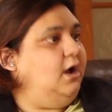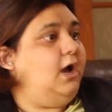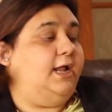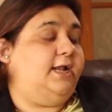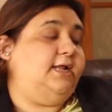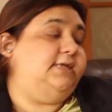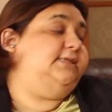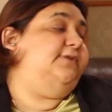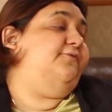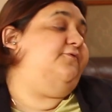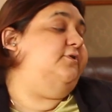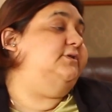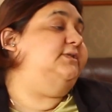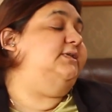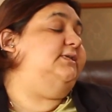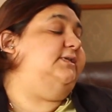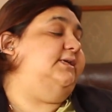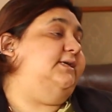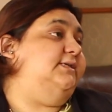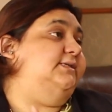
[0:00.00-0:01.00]
Unless, of course,
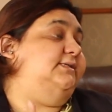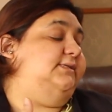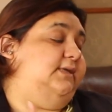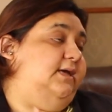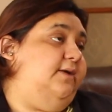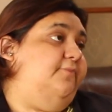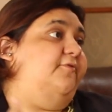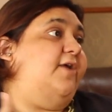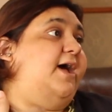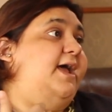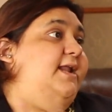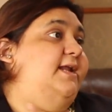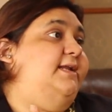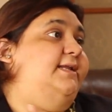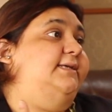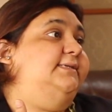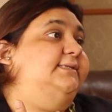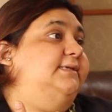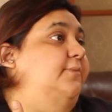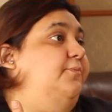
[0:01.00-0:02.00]
it is
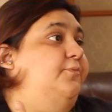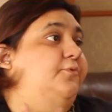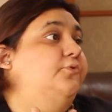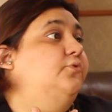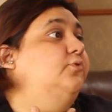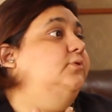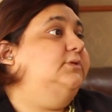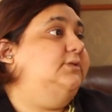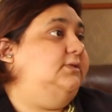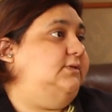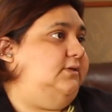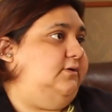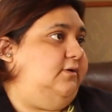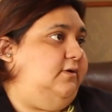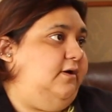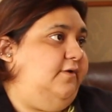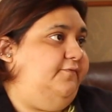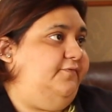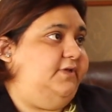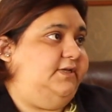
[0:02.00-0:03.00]
violating some rules
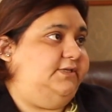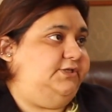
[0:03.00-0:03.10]
of the